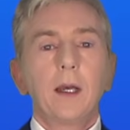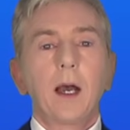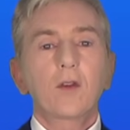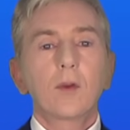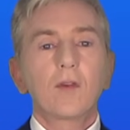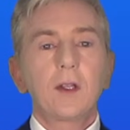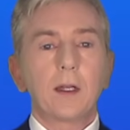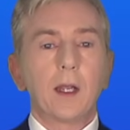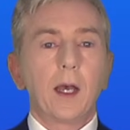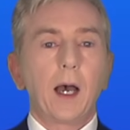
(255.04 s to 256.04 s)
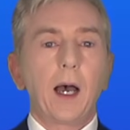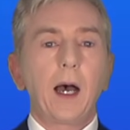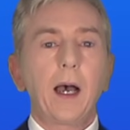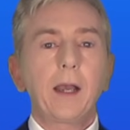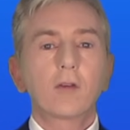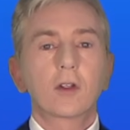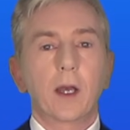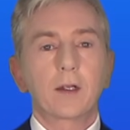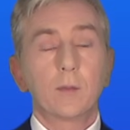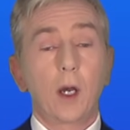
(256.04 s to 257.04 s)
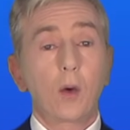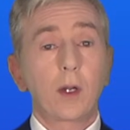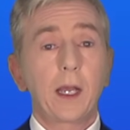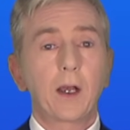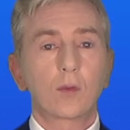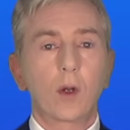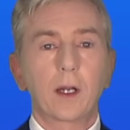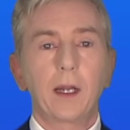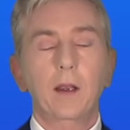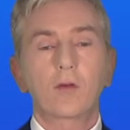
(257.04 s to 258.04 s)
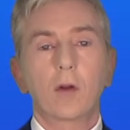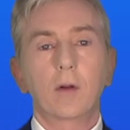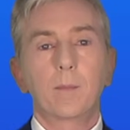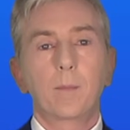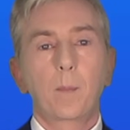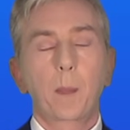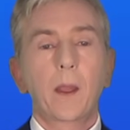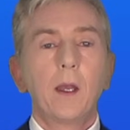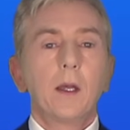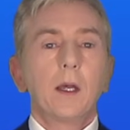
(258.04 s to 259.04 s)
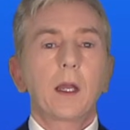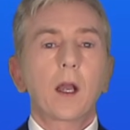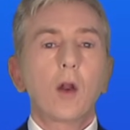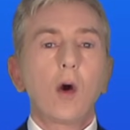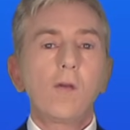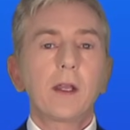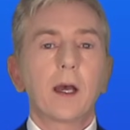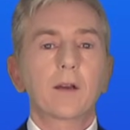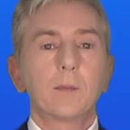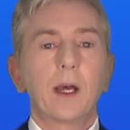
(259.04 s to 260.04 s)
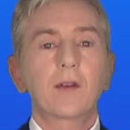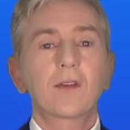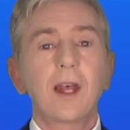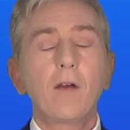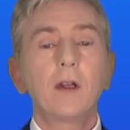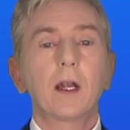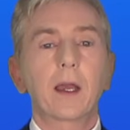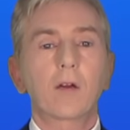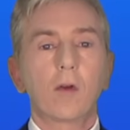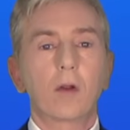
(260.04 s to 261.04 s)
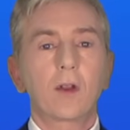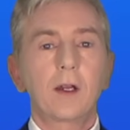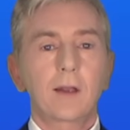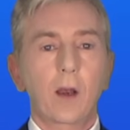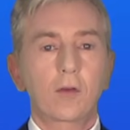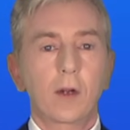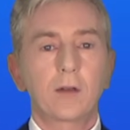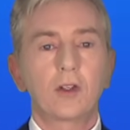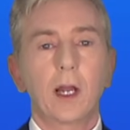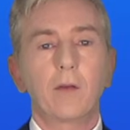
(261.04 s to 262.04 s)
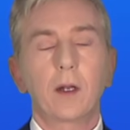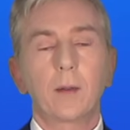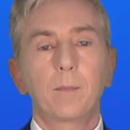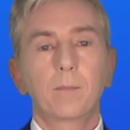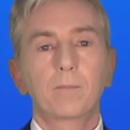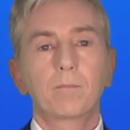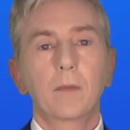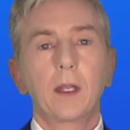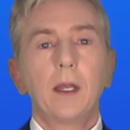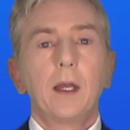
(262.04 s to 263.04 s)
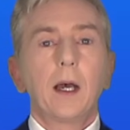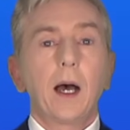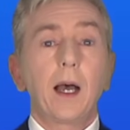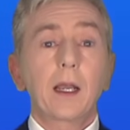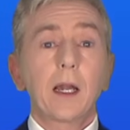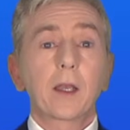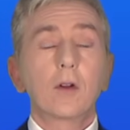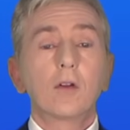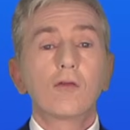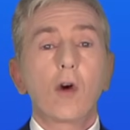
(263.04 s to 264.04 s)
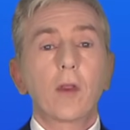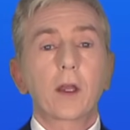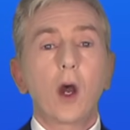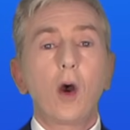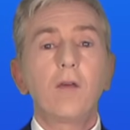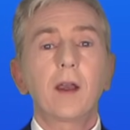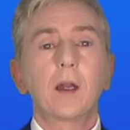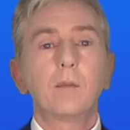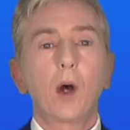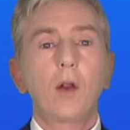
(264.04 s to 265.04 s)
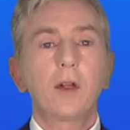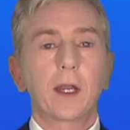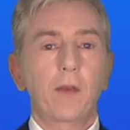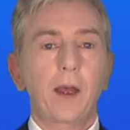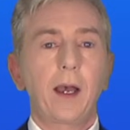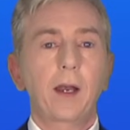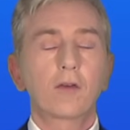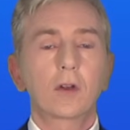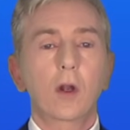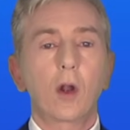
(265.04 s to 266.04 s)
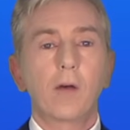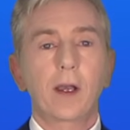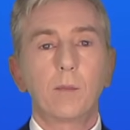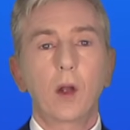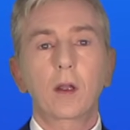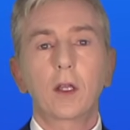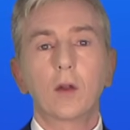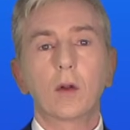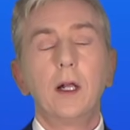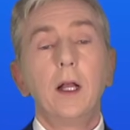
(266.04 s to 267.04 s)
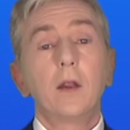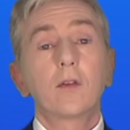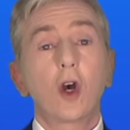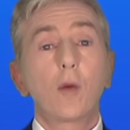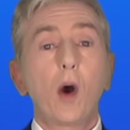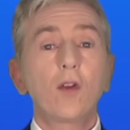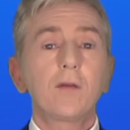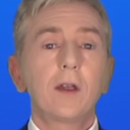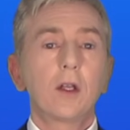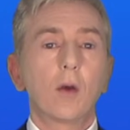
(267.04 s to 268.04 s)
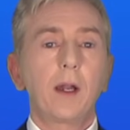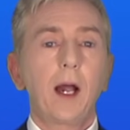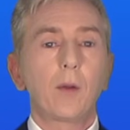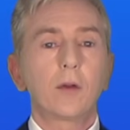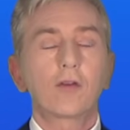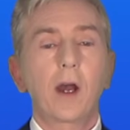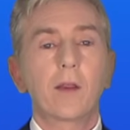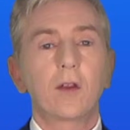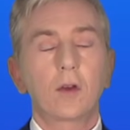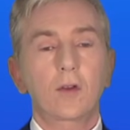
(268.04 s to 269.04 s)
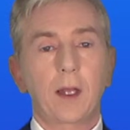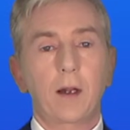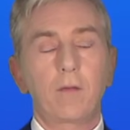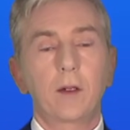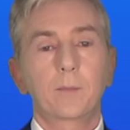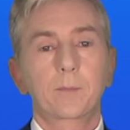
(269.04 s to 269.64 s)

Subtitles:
As we've seen, a hydrogen atom only has one electron. A chlorine atom has 7 electrons in its outer energy level. I'd like to draw the covalent bonding in the hydrogen chloride molecule, so pause the video now and try this yourself.